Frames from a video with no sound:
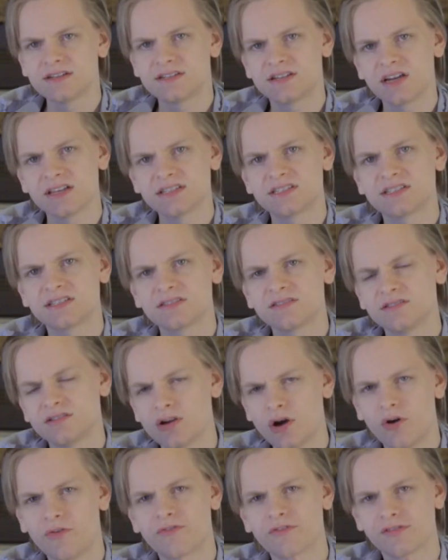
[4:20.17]
Just
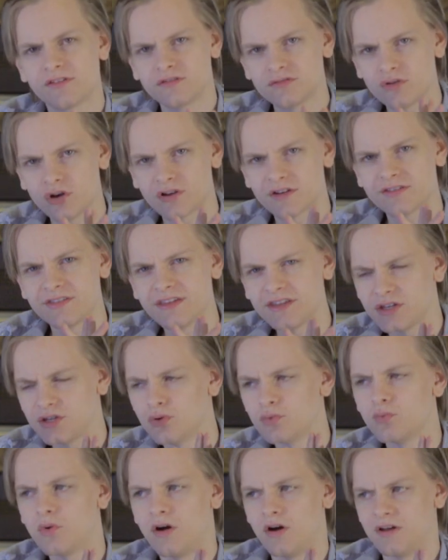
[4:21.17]
go for the look that
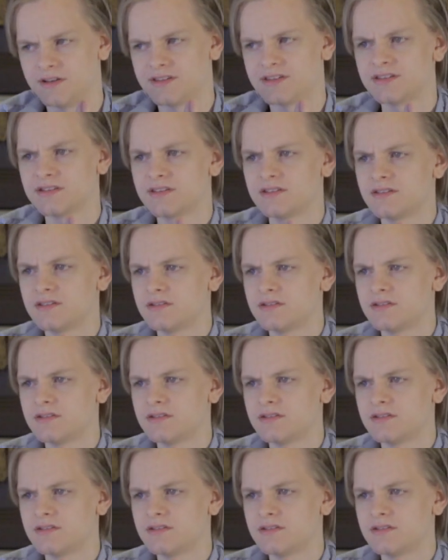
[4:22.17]
you want.